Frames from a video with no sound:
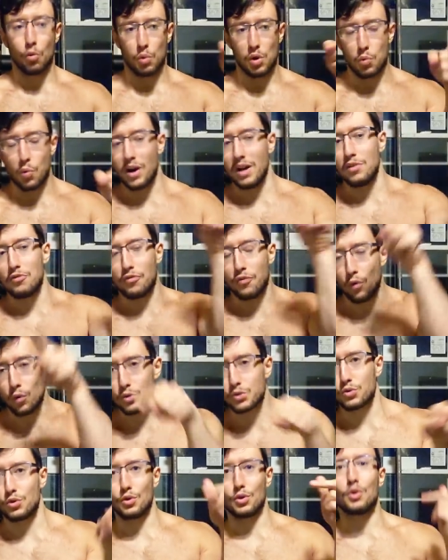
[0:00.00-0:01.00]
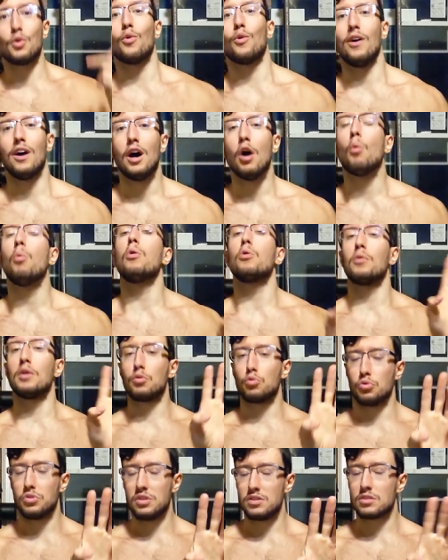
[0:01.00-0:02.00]
We went full circle. We're
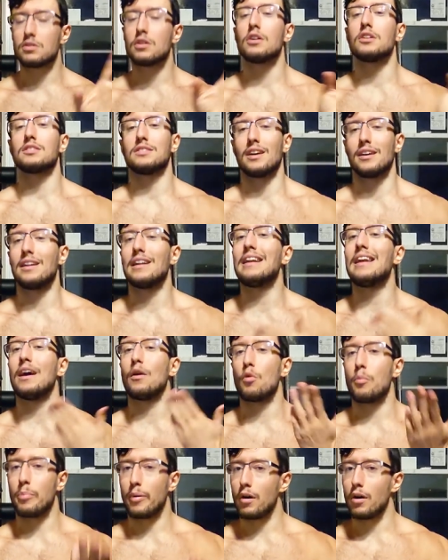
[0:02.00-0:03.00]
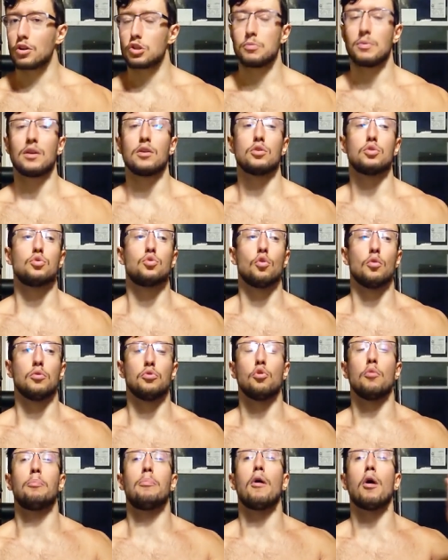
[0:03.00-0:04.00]
going to discuss that in later parts because the
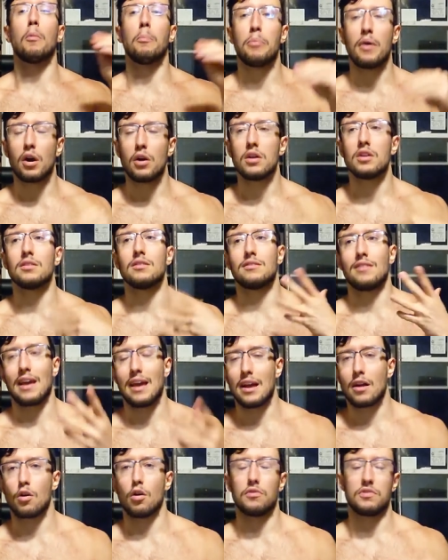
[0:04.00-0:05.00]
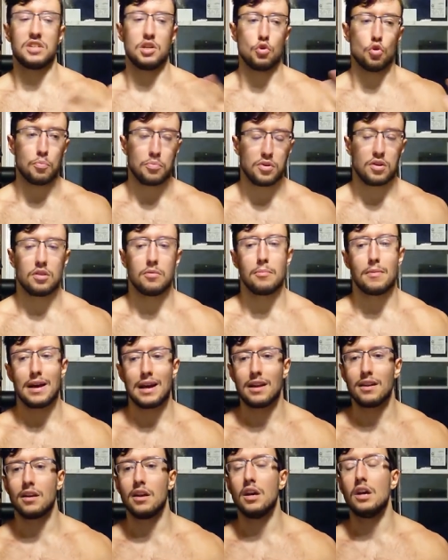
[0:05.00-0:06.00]
barbarian take of the European
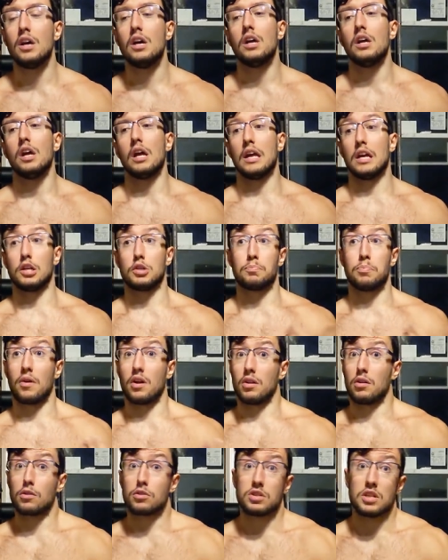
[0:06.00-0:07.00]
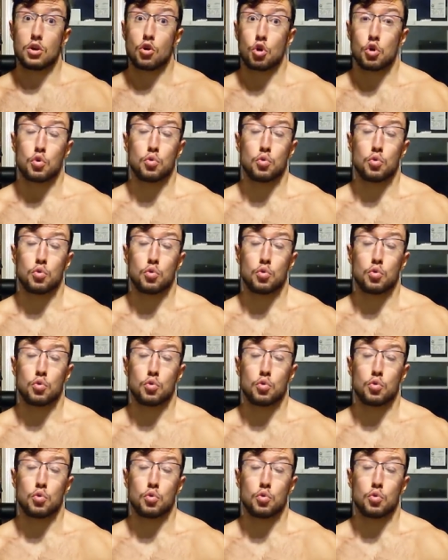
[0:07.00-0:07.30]
man is paradoxical.